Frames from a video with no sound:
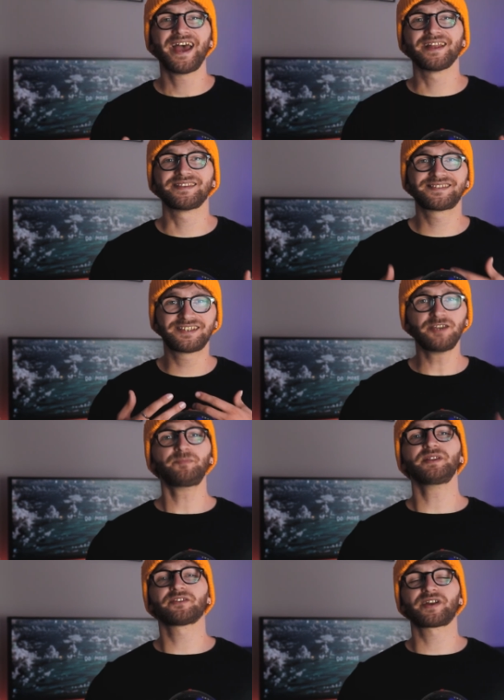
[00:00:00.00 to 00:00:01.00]
and
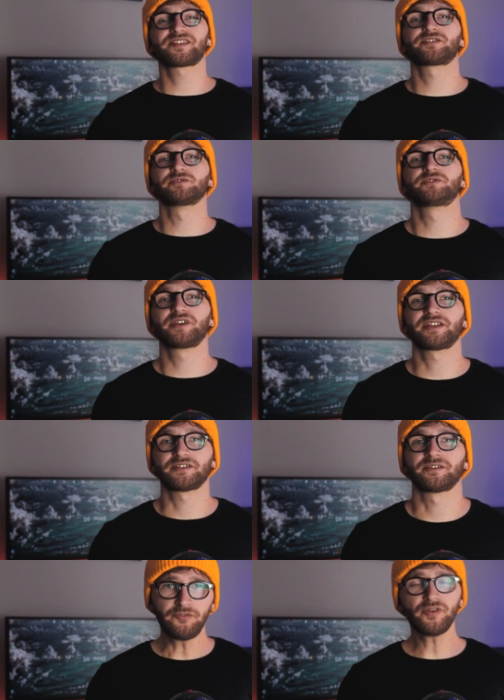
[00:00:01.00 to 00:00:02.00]
skipping the rest
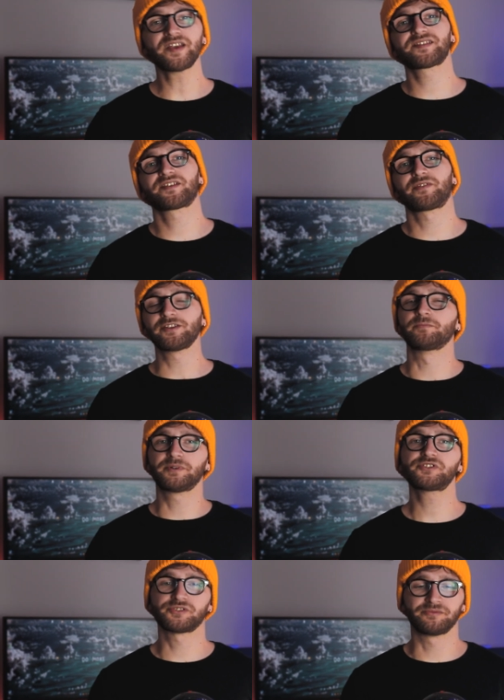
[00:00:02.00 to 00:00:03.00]
altogether? If you ask a random
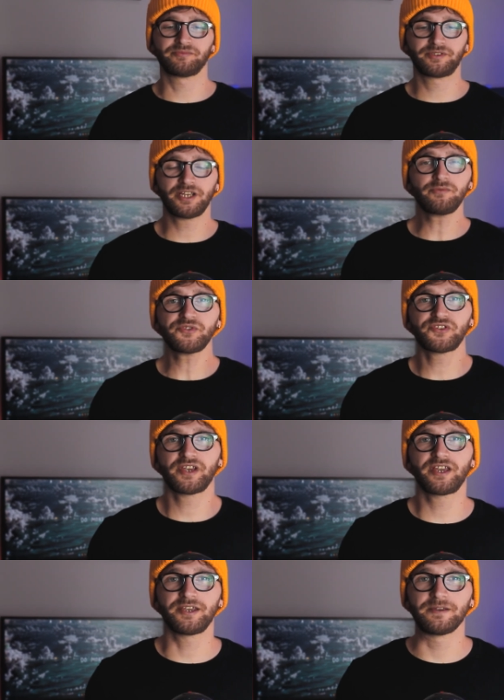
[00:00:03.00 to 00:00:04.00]
person, they would
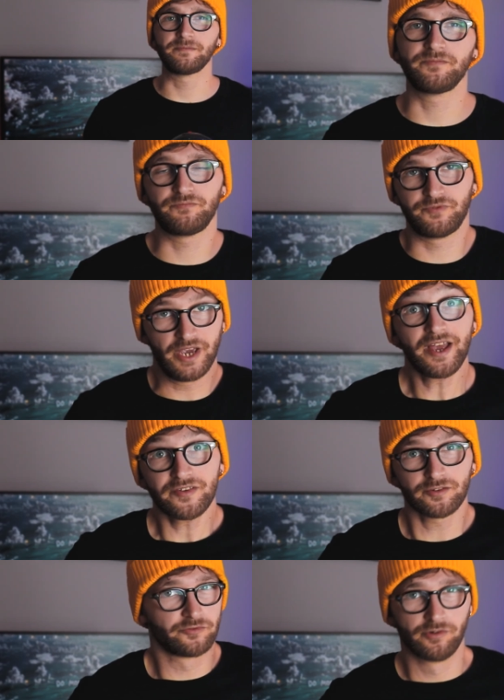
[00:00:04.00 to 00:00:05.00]
say,
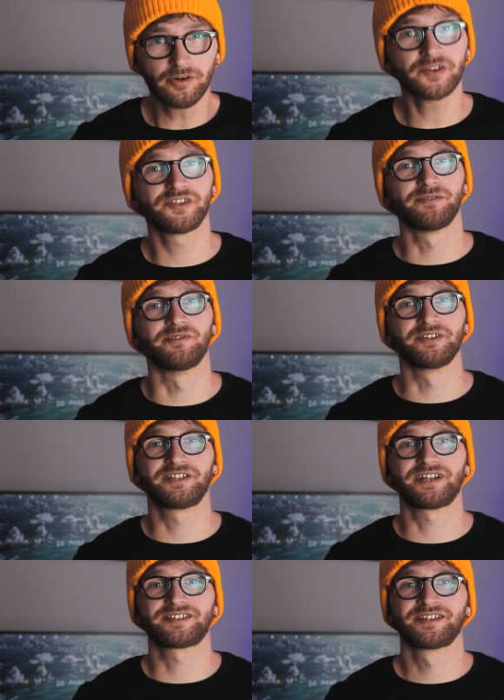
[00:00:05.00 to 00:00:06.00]
yes, of course they want
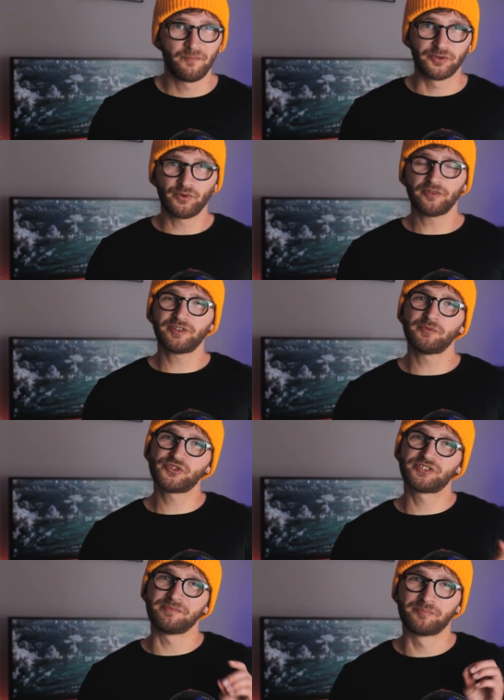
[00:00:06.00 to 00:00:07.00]
that. But one of the
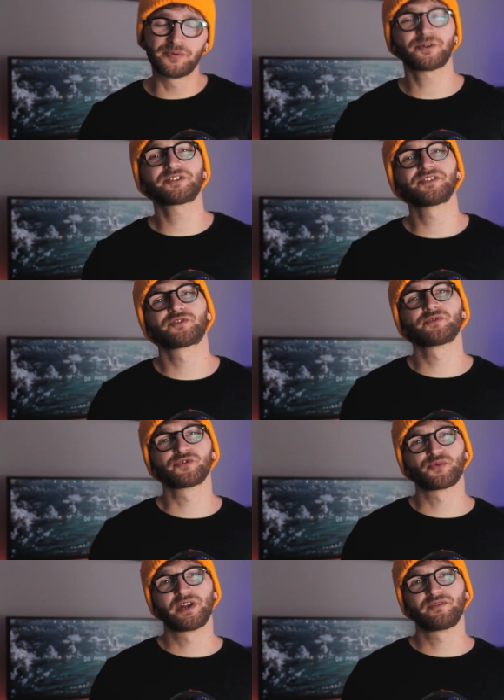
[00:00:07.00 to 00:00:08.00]
most important
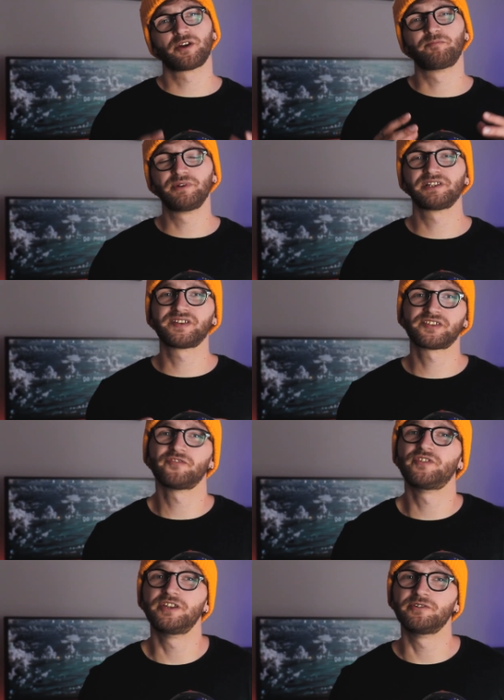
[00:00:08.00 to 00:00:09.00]
rules whenever we are building
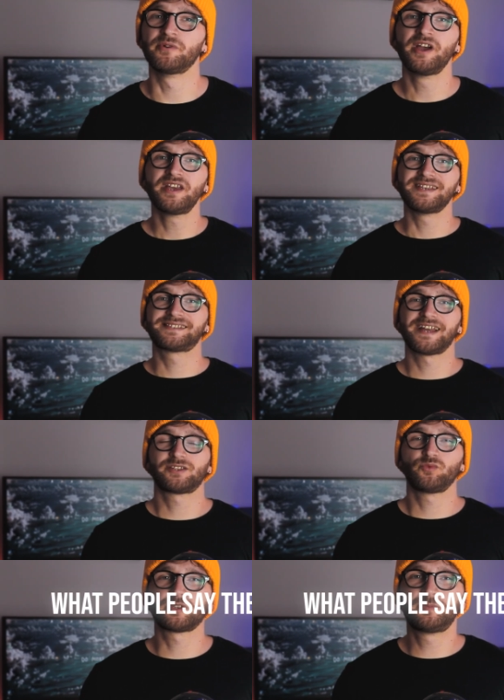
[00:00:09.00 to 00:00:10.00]
something new is
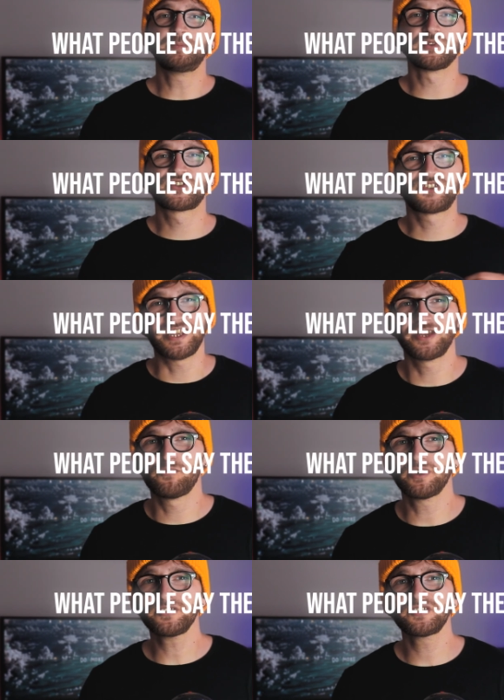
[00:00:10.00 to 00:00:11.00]
that what people say they
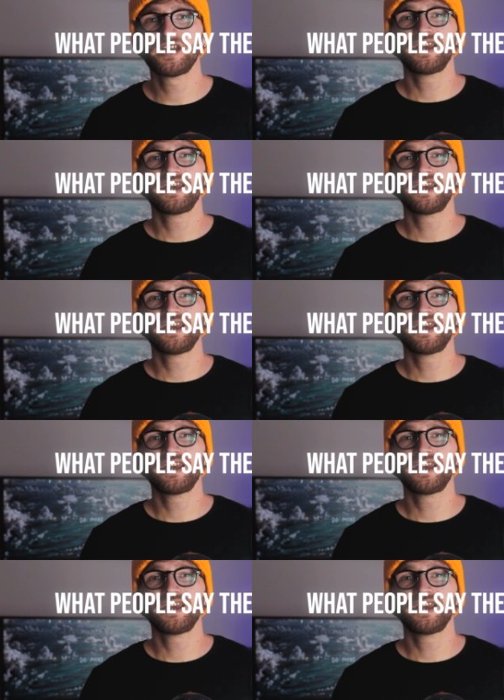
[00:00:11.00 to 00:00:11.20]
want